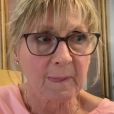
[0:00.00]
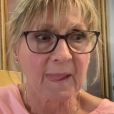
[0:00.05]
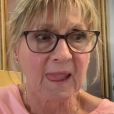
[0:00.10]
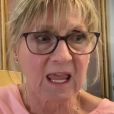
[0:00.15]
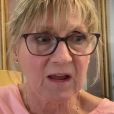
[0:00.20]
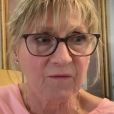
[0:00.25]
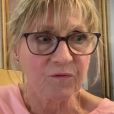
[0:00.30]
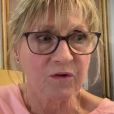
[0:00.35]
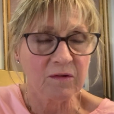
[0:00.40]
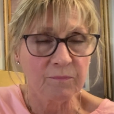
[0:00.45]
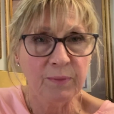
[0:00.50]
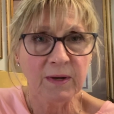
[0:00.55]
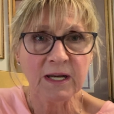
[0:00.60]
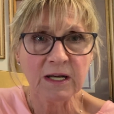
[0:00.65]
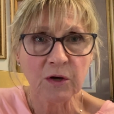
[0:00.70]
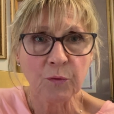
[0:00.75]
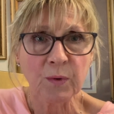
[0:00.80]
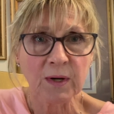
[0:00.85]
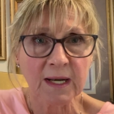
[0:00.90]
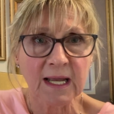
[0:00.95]
if you've been
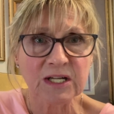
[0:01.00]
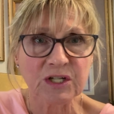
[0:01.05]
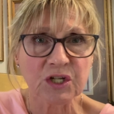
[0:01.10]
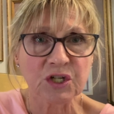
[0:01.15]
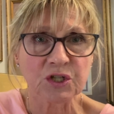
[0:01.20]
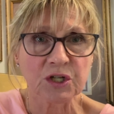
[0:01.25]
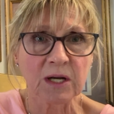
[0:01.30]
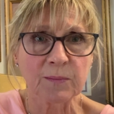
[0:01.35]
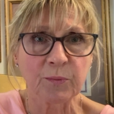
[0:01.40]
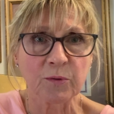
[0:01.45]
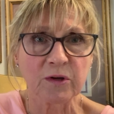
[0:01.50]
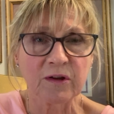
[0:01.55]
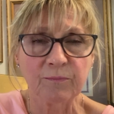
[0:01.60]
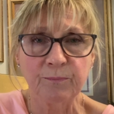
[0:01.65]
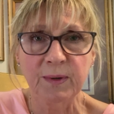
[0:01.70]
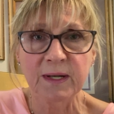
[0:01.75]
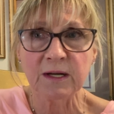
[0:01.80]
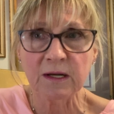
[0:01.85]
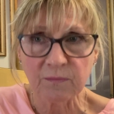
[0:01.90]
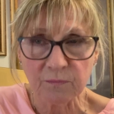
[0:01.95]
in a relationship, or
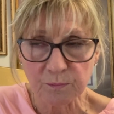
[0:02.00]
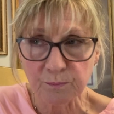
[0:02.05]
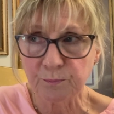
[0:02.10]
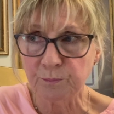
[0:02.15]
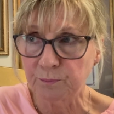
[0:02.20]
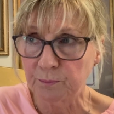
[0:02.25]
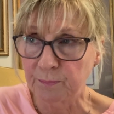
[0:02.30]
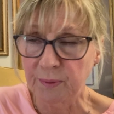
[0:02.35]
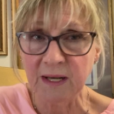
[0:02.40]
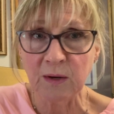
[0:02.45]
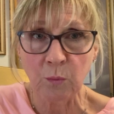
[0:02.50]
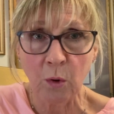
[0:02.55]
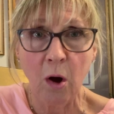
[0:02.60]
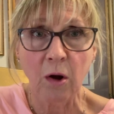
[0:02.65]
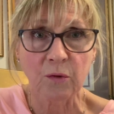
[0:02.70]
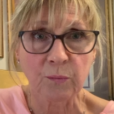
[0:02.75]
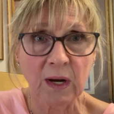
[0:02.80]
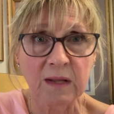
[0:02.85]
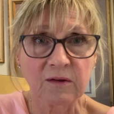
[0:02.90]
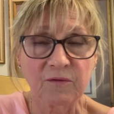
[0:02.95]
you've been
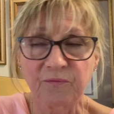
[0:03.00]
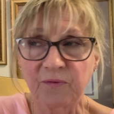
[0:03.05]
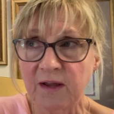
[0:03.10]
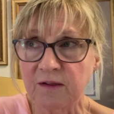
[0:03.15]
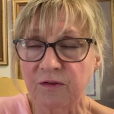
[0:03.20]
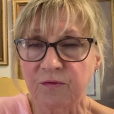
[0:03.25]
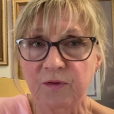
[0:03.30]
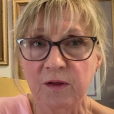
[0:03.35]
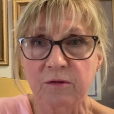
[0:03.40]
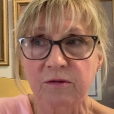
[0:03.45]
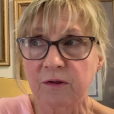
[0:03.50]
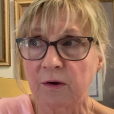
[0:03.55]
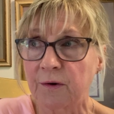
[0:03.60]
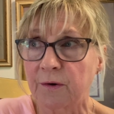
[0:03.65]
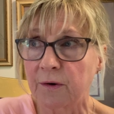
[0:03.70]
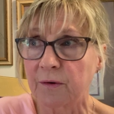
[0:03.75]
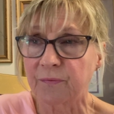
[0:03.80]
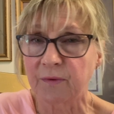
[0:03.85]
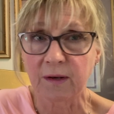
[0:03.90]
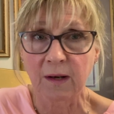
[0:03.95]
walking around the face of this
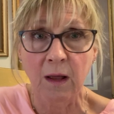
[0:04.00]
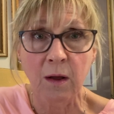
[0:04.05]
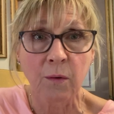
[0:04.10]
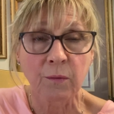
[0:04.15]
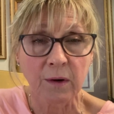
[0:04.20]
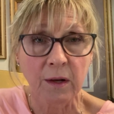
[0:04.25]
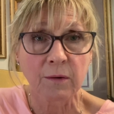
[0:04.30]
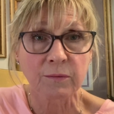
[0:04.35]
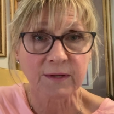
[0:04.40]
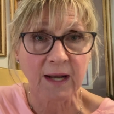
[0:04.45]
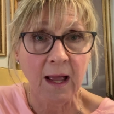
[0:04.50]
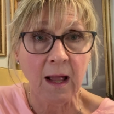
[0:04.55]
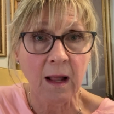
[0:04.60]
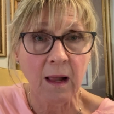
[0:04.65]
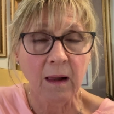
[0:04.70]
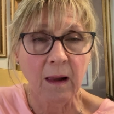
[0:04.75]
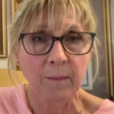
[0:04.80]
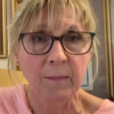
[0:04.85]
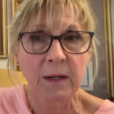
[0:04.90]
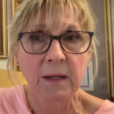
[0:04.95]
earth a long, long
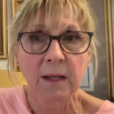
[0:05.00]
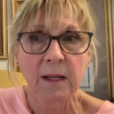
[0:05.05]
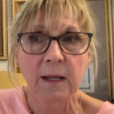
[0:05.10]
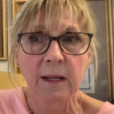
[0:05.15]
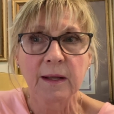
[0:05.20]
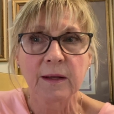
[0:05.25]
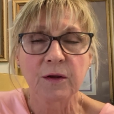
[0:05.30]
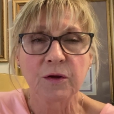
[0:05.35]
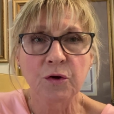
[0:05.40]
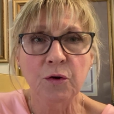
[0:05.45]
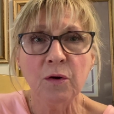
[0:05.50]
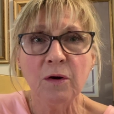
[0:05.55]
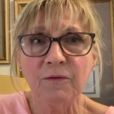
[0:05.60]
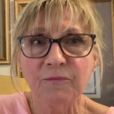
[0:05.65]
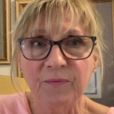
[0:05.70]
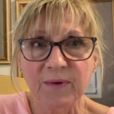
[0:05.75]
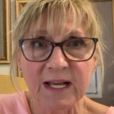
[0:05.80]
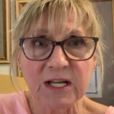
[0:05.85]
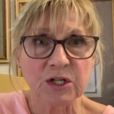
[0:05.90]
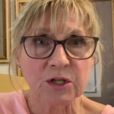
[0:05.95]
time, you
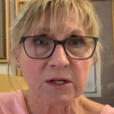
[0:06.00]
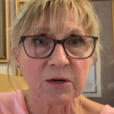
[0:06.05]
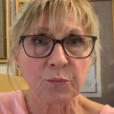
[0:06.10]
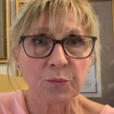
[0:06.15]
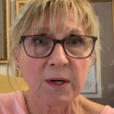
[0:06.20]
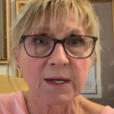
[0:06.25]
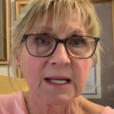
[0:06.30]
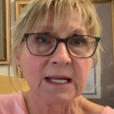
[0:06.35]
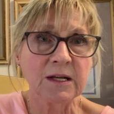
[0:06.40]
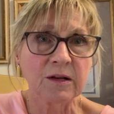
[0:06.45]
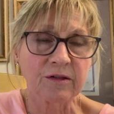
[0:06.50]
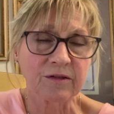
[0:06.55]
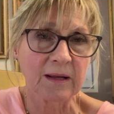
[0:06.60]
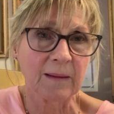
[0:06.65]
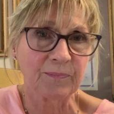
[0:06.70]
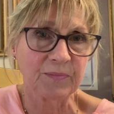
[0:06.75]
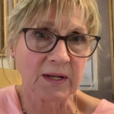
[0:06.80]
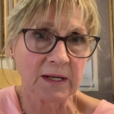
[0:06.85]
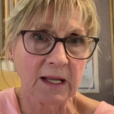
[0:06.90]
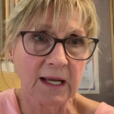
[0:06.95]
eventually run into
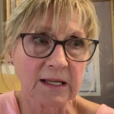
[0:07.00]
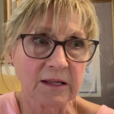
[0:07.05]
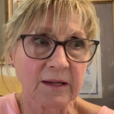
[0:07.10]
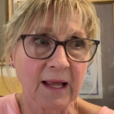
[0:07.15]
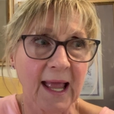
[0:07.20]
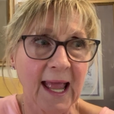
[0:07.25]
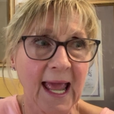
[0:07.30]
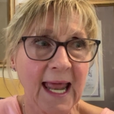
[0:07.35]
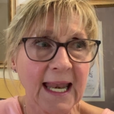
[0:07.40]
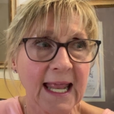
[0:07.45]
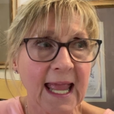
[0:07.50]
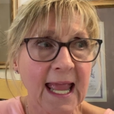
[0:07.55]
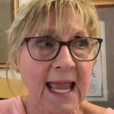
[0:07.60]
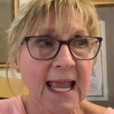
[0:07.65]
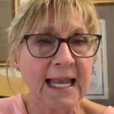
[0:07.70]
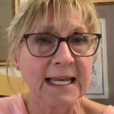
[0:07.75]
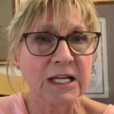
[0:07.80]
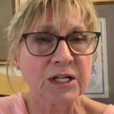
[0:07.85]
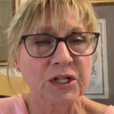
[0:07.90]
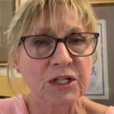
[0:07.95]
something like that.
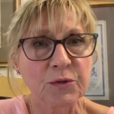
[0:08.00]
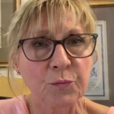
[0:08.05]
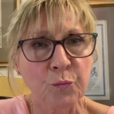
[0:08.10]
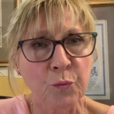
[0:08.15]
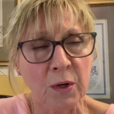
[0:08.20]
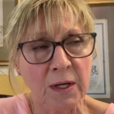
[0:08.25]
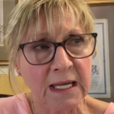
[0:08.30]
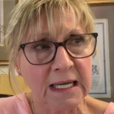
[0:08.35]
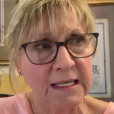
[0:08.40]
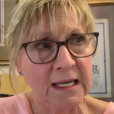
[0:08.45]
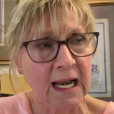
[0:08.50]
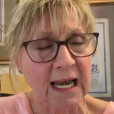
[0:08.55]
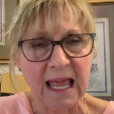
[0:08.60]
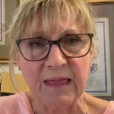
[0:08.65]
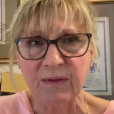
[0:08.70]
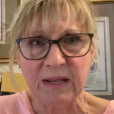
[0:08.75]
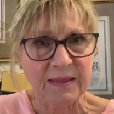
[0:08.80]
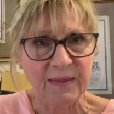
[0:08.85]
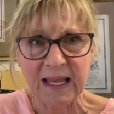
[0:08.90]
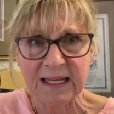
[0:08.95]
And it's really not
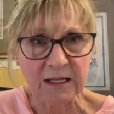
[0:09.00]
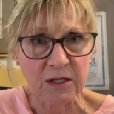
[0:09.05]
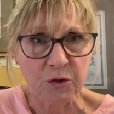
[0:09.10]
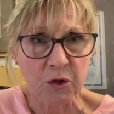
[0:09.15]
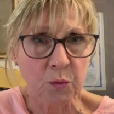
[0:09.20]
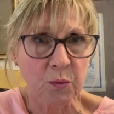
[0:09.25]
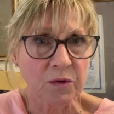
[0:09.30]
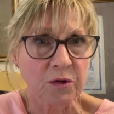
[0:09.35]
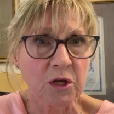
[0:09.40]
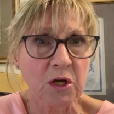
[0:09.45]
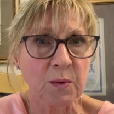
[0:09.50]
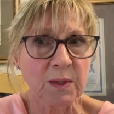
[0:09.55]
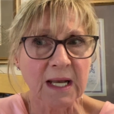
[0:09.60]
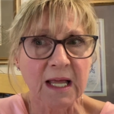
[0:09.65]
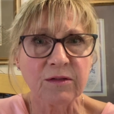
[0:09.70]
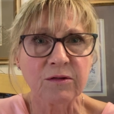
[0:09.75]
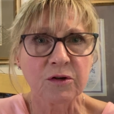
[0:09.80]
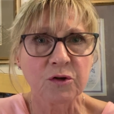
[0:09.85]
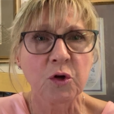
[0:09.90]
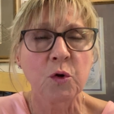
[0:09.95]
has anything to do with you. It
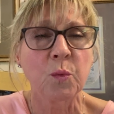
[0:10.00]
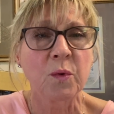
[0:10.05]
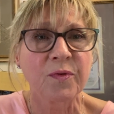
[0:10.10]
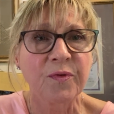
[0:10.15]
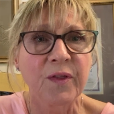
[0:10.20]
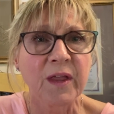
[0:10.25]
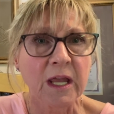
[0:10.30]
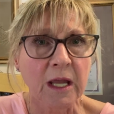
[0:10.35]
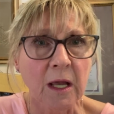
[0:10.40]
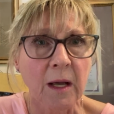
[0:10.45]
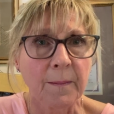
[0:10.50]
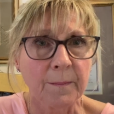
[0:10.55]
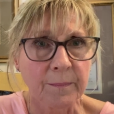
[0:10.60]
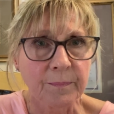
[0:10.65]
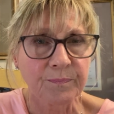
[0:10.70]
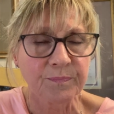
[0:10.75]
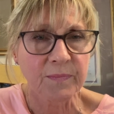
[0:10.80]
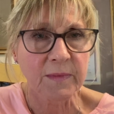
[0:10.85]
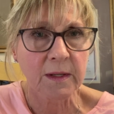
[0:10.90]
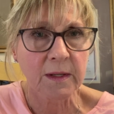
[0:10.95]
has to do with them.